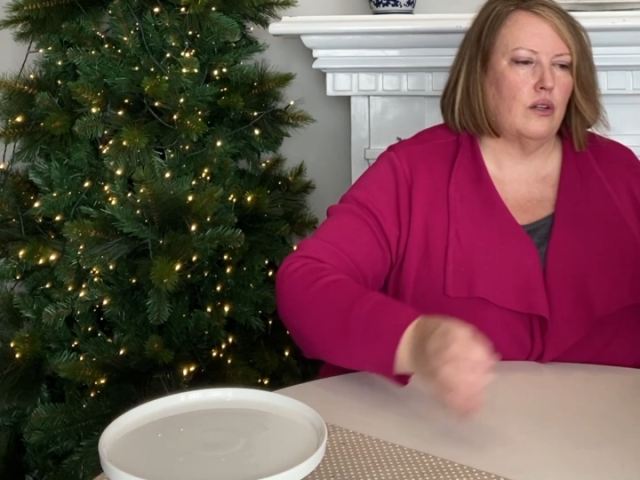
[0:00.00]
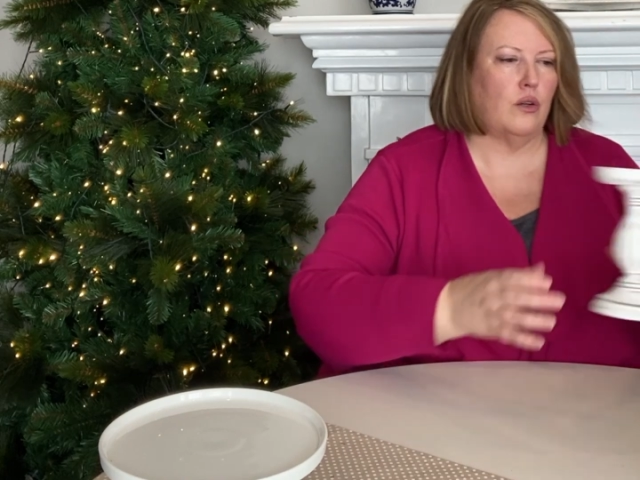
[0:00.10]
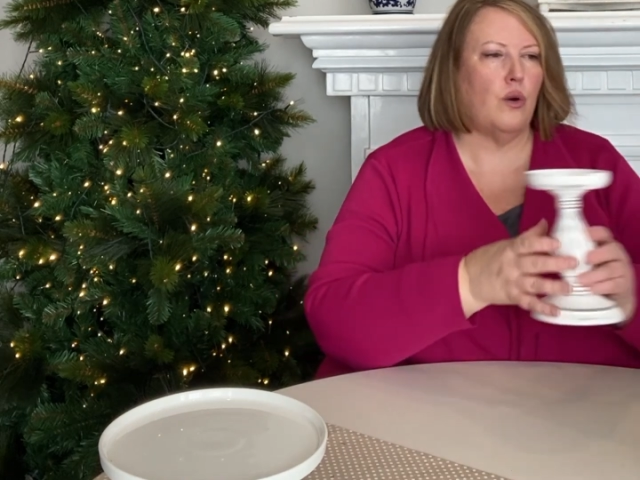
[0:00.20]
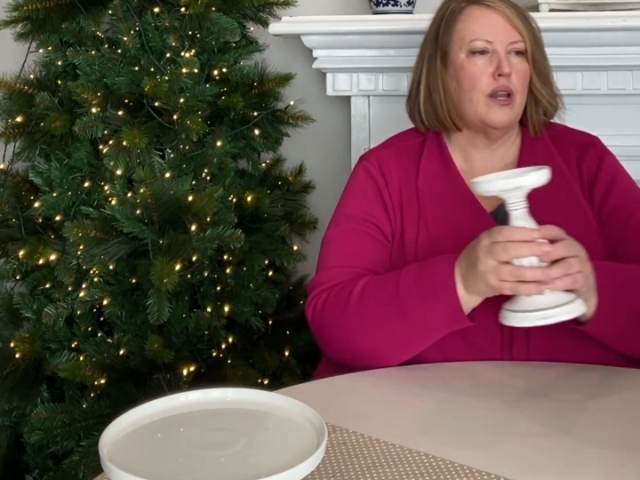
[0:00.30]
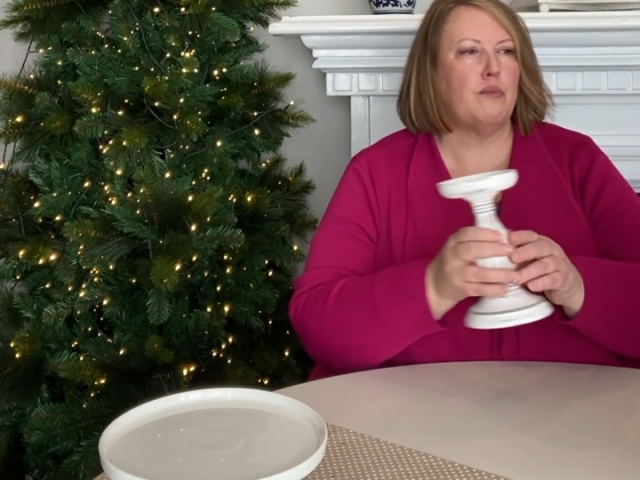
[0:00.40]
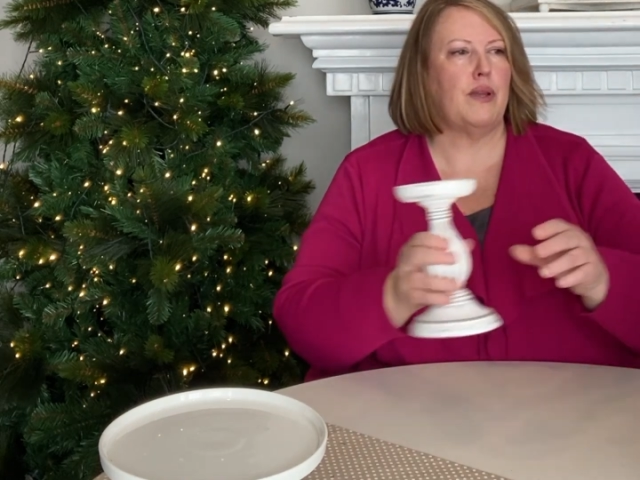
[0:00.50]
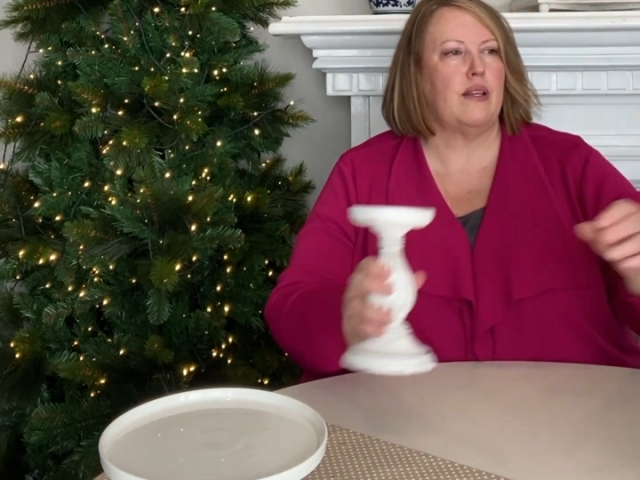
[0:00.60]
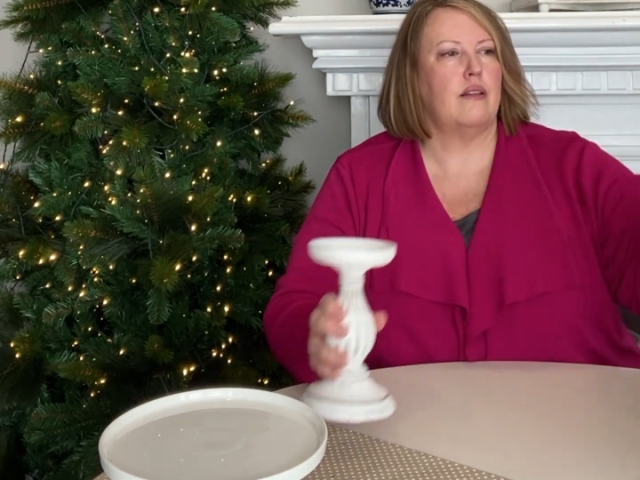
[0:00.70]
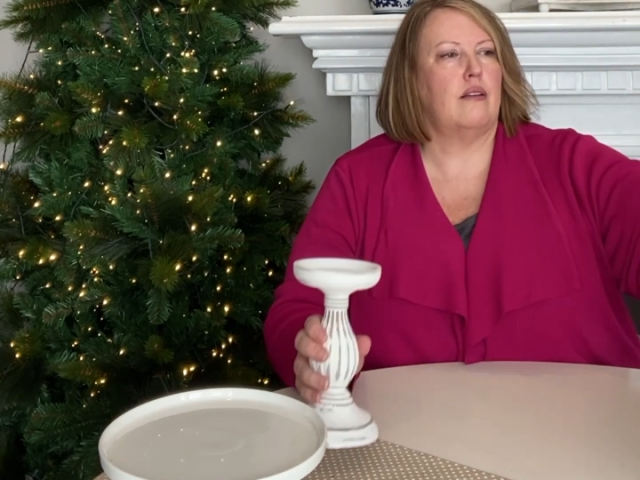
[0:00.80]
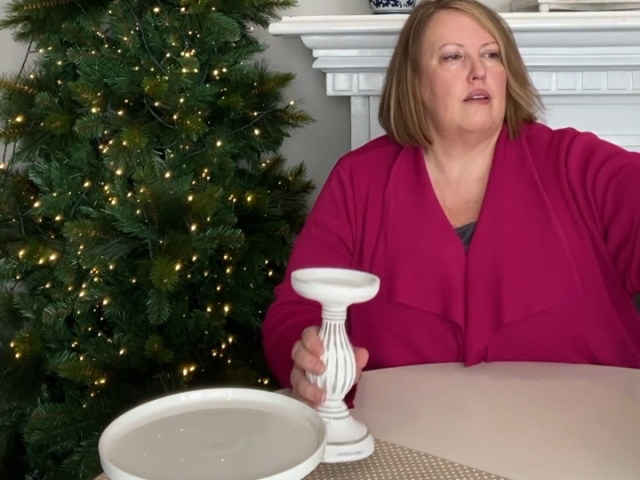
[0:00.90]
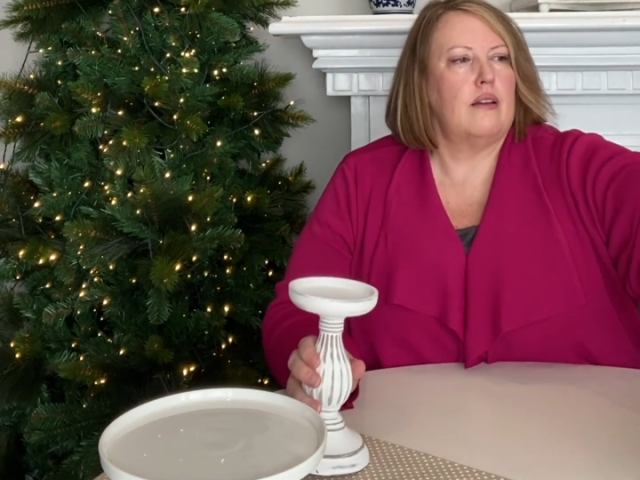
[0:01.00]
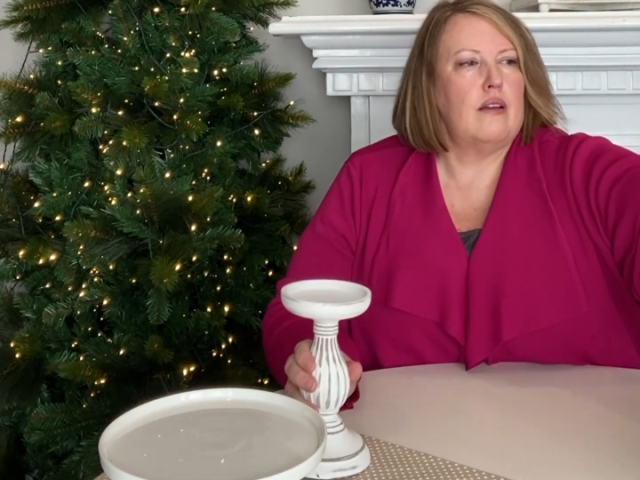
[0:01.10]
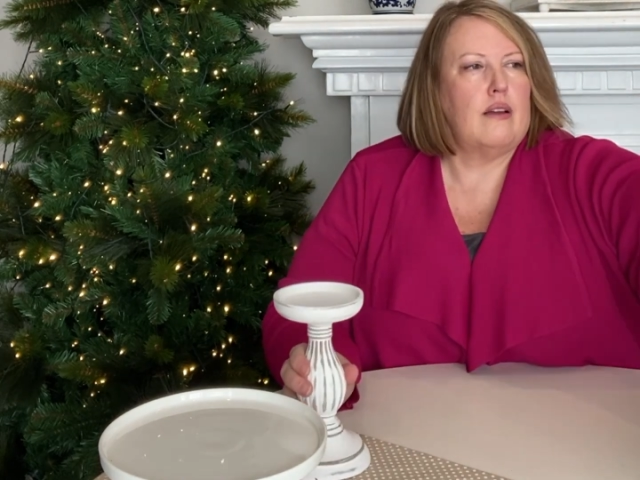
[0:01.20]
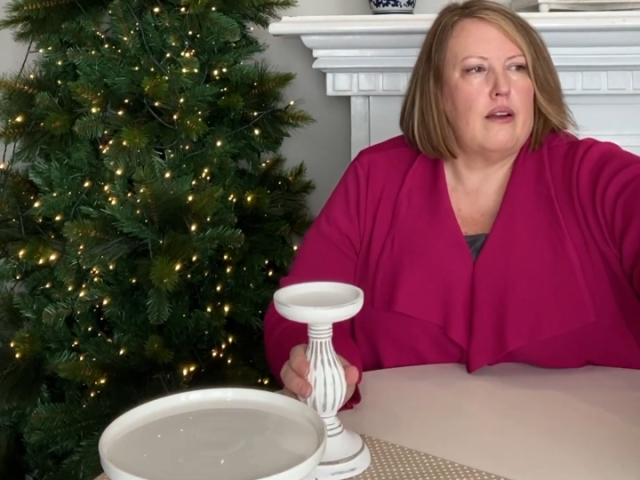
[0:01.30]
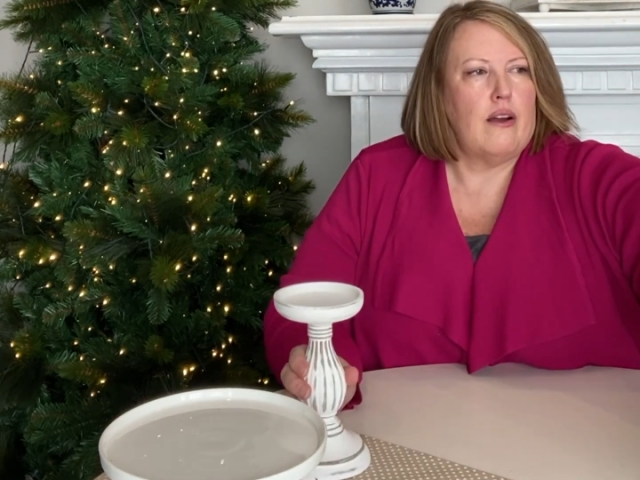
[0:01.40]
quite a bit
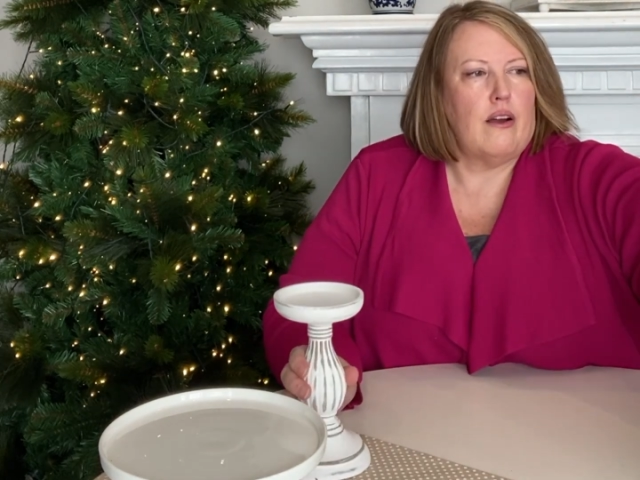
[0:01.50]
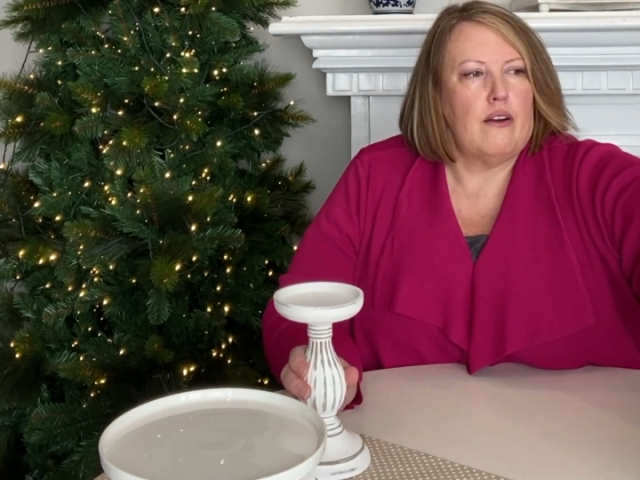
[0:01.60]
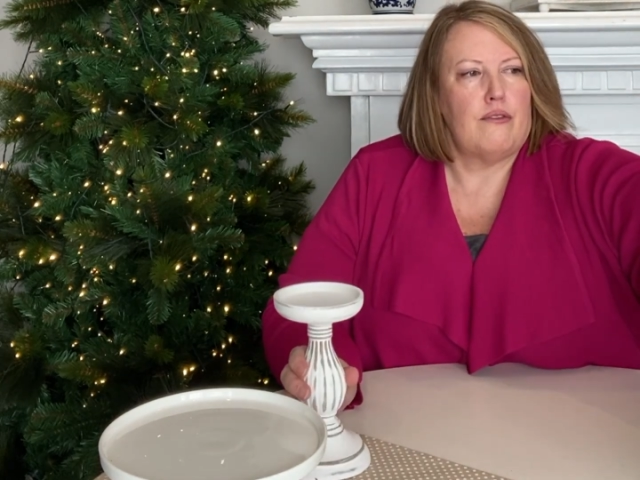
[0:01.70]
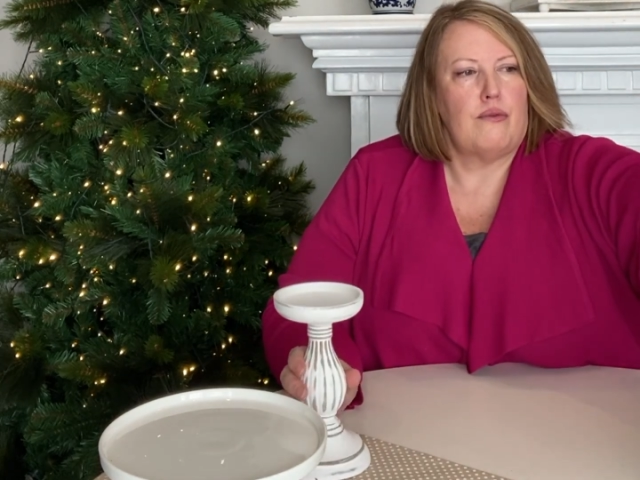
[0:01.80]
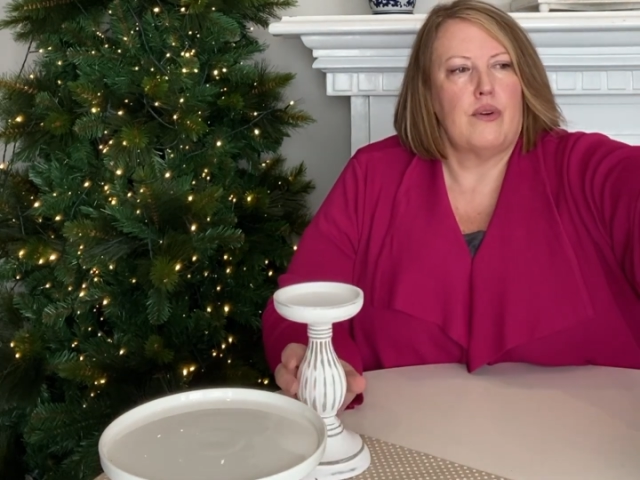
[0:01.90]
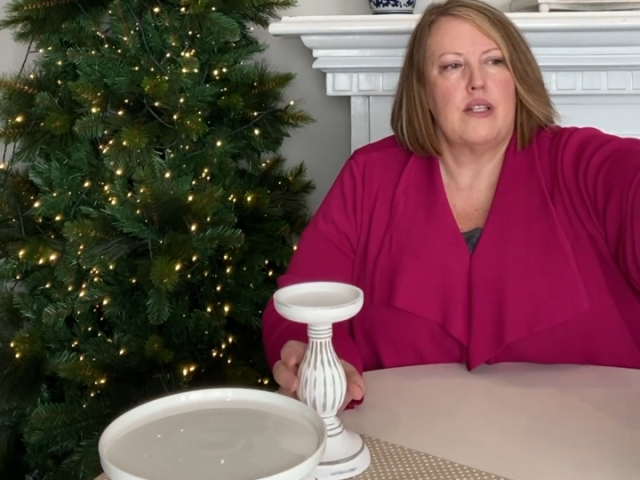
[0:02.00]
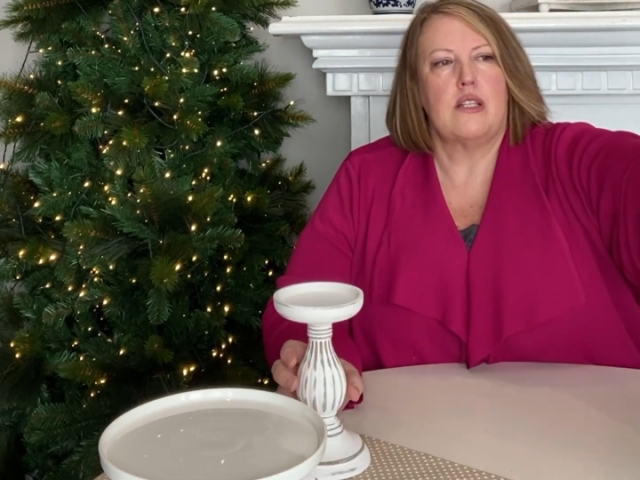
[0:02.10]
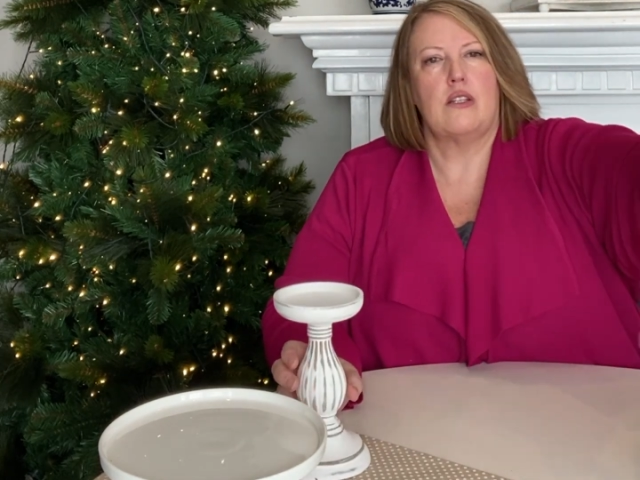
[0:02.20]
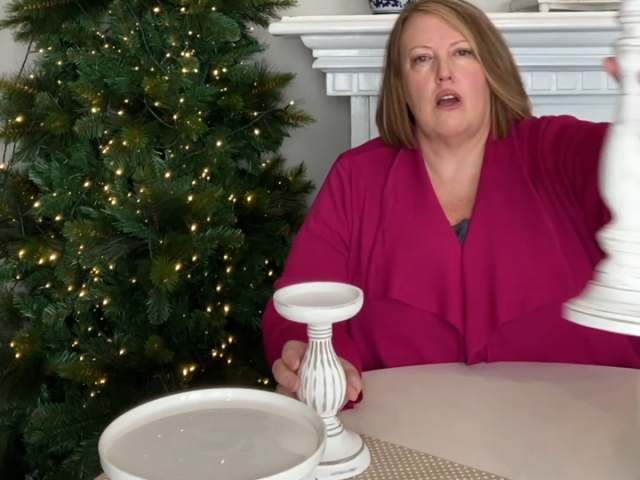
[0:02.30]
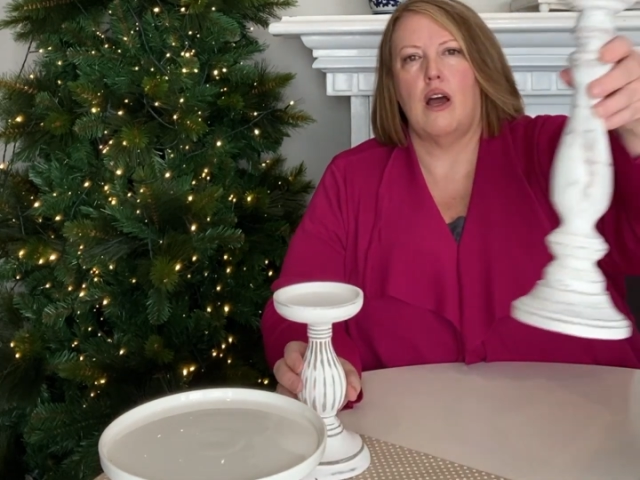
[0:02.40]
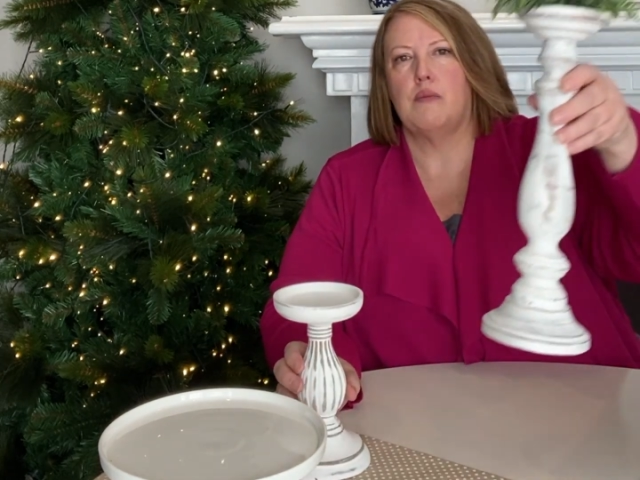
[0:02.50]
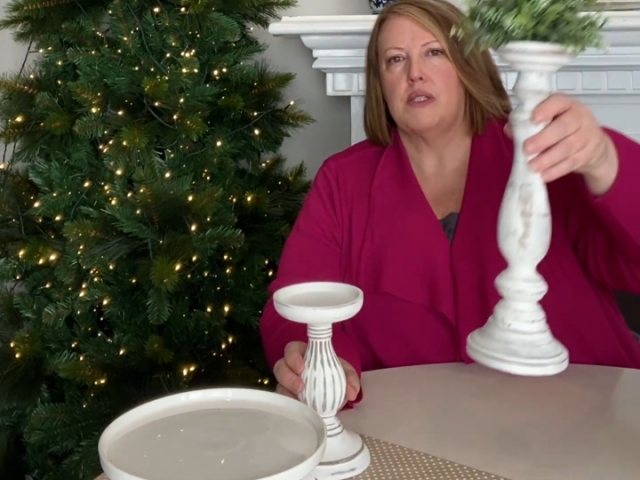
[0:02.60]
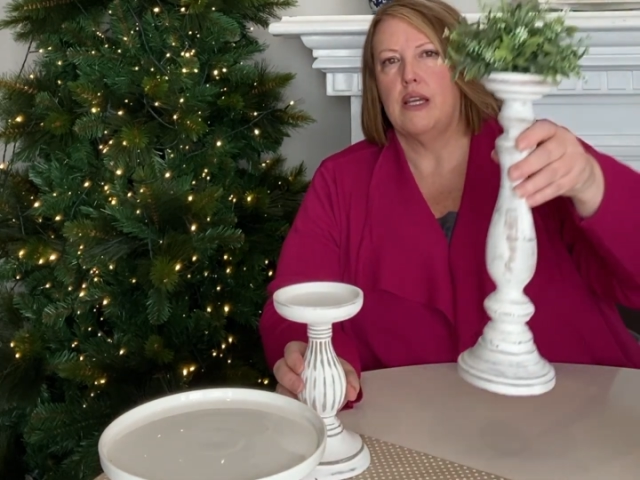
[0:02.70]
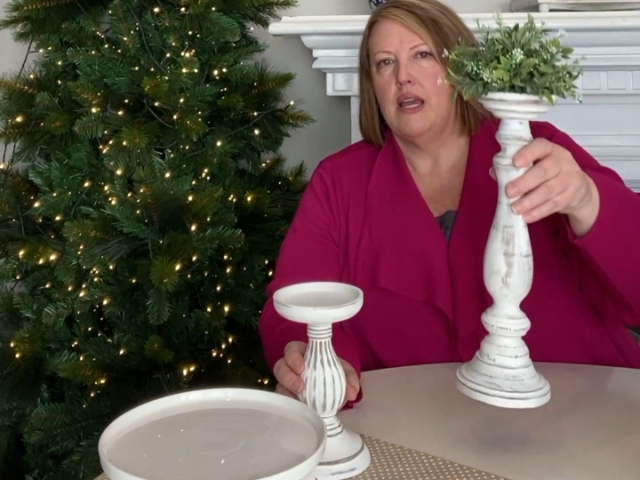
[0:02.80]
recent times